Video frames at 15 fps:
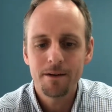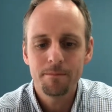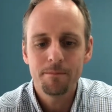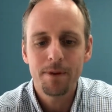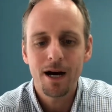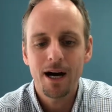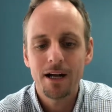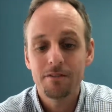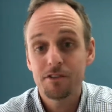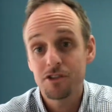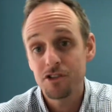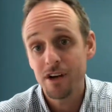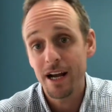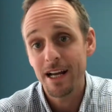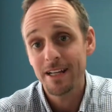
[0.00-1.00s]
part of your
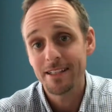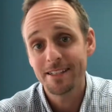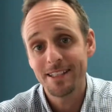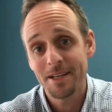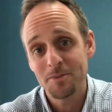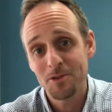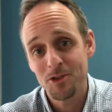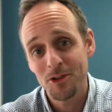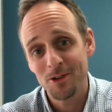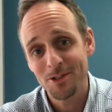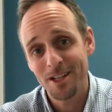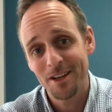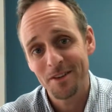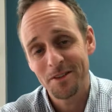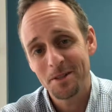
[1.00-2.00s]
training to keep your shoulders
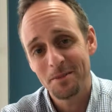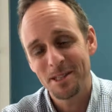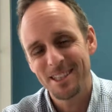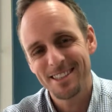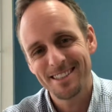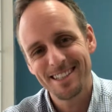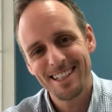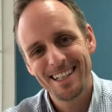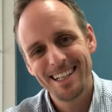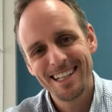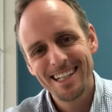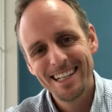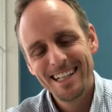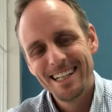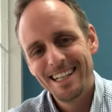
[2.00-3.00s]
healthy because
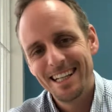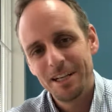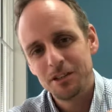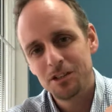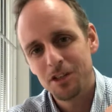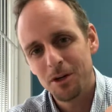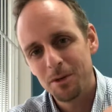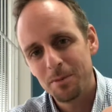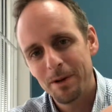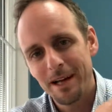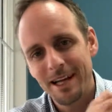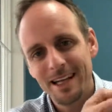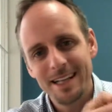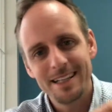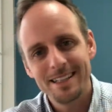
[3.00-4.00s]
shoulder
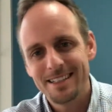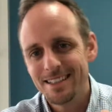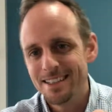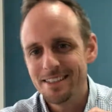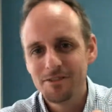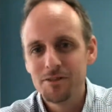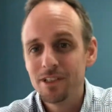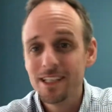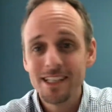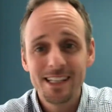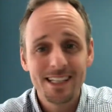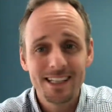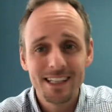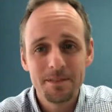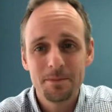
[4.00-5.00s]
pain, it really
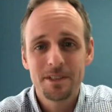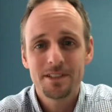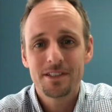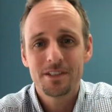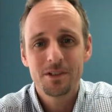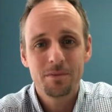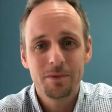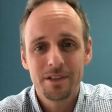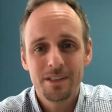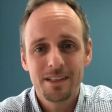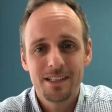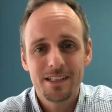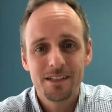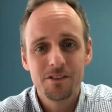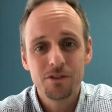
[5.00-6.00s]
limits your ability
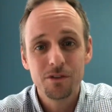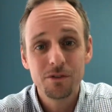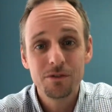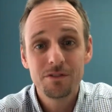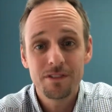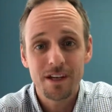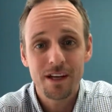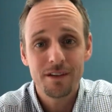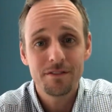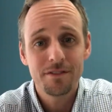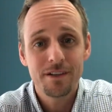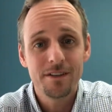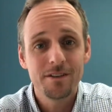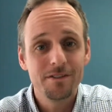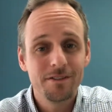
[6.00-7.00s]
to do stuff
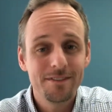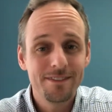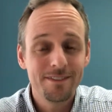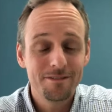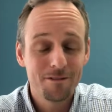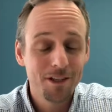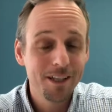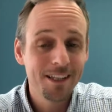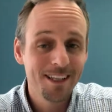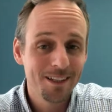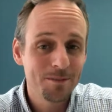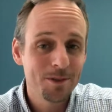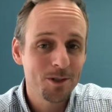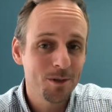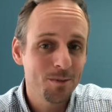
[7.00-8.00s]
and really
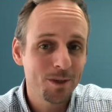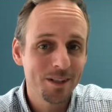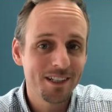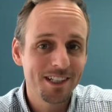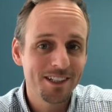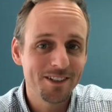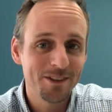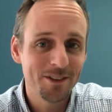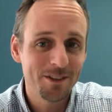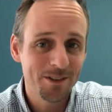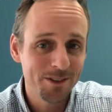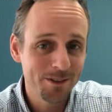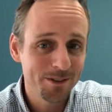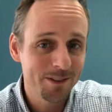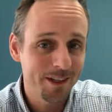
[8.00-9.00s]
limits your ability to do the
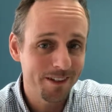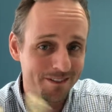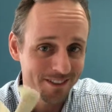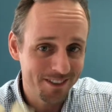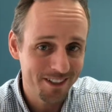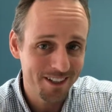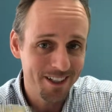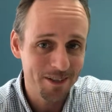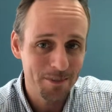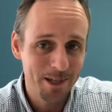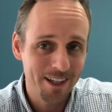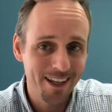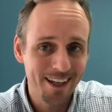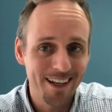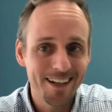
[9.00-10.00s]
cool stuff. There's no doubt
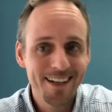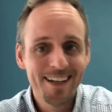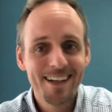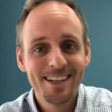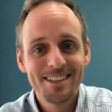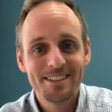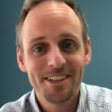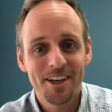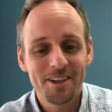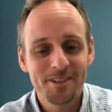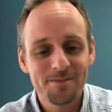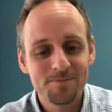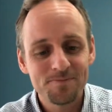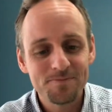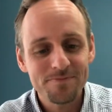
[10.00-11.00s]
about that. So
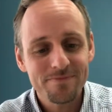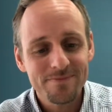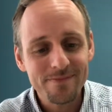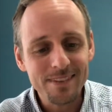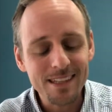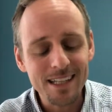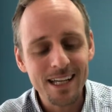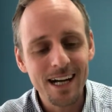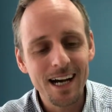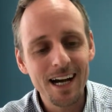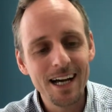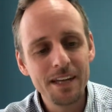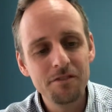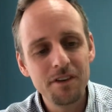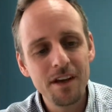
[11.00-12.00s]

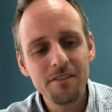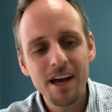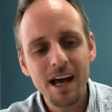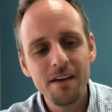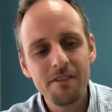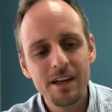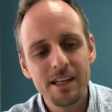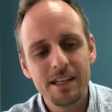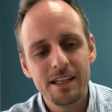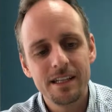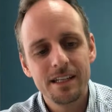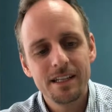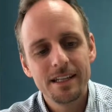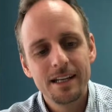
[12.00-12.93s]
if you ever have any